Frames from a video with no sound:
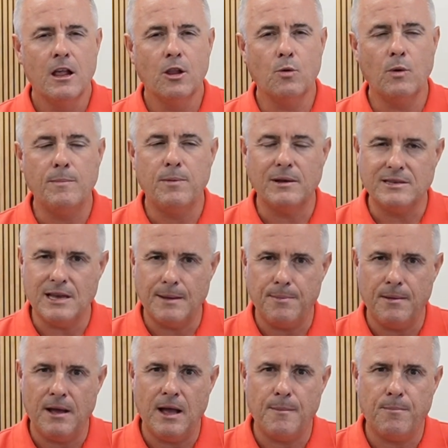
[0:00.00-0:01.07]
Look, we picked
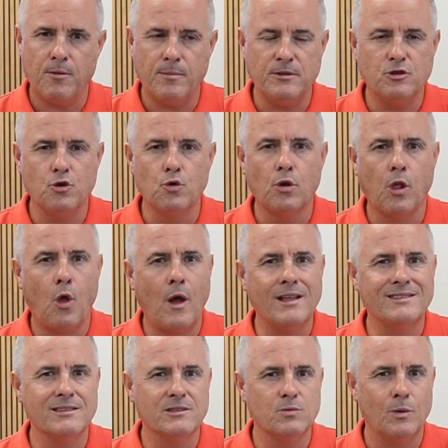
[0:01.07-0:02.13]
up probably 2
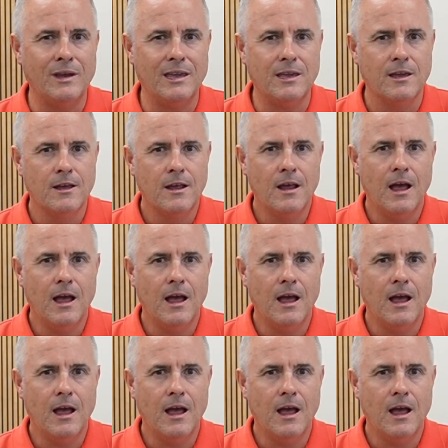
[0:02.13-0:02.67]
clients this week,